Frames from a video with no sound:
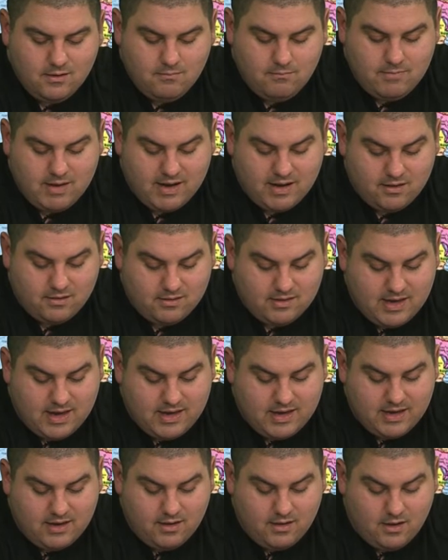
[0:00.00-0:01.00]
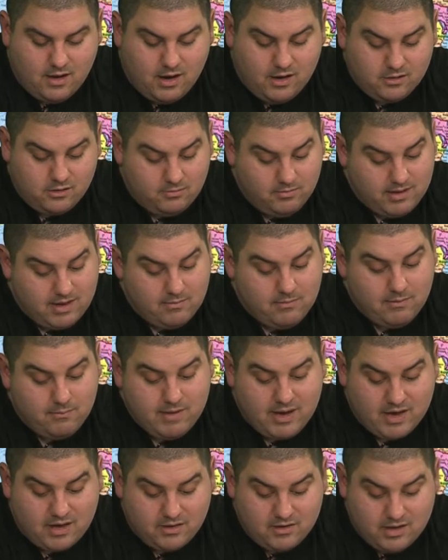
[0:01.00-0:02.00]
Mechasonic, also becoming
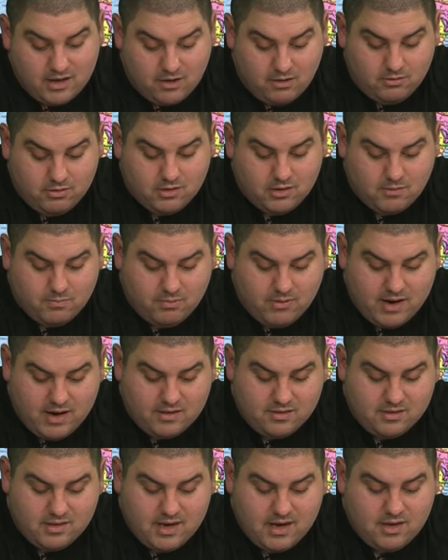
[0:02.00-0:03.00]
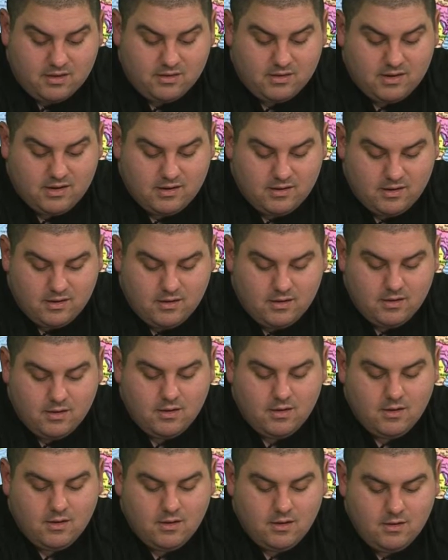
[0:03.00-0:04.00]
Mecha Knuckles in the process, and
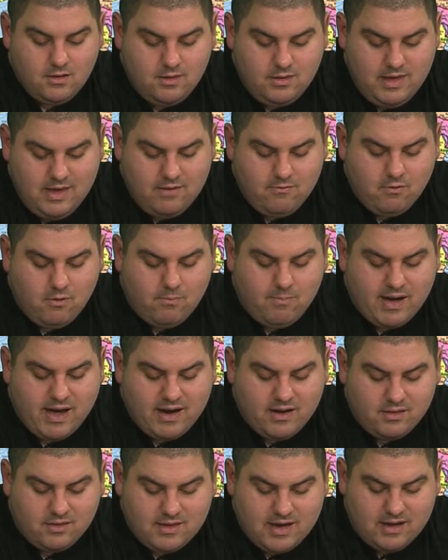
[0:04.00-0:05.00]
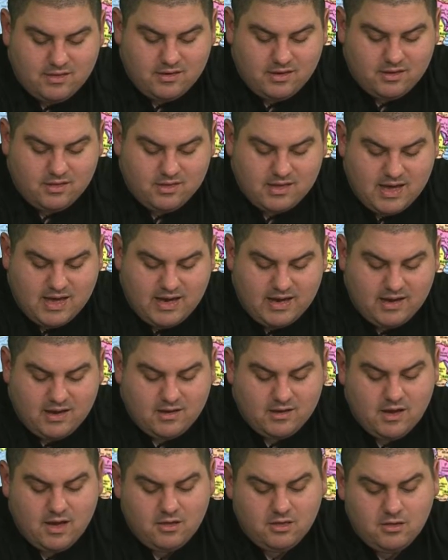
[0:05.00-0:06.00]
de-roboticizing Sonic,
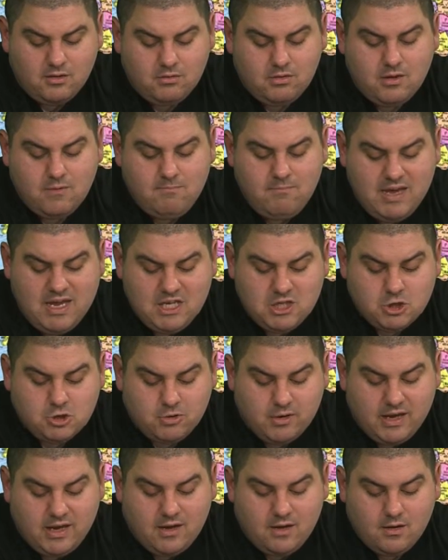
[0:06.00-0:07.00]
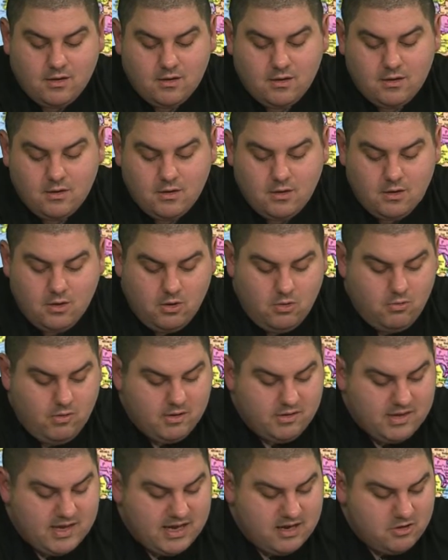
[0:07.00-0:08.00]
and also Dimitri, who
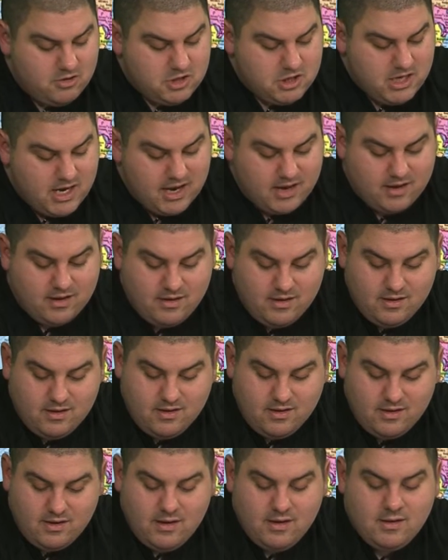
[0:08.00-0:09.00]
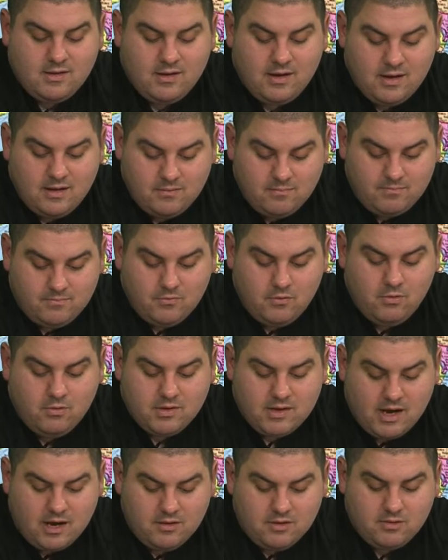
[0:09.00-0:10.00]
was Enerjak, and who
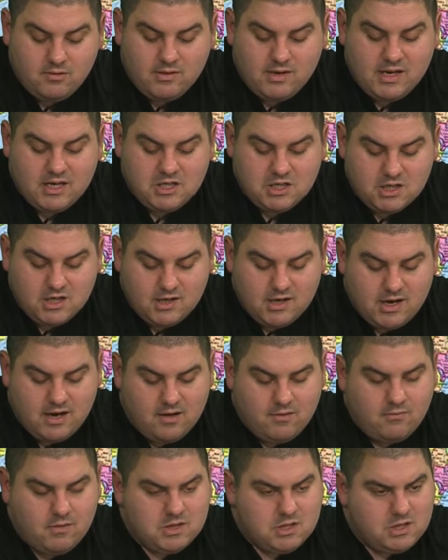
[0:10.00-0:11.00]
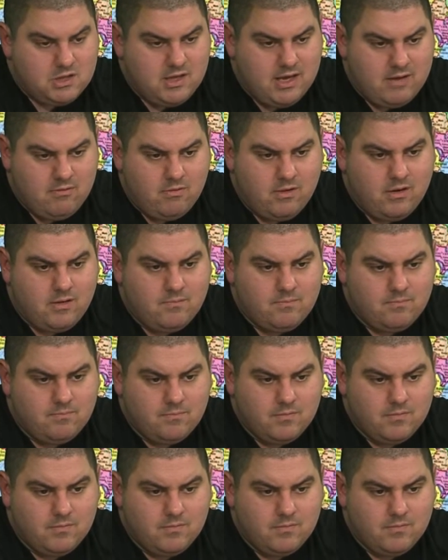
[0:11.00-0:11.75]
was also an echidna, which they would,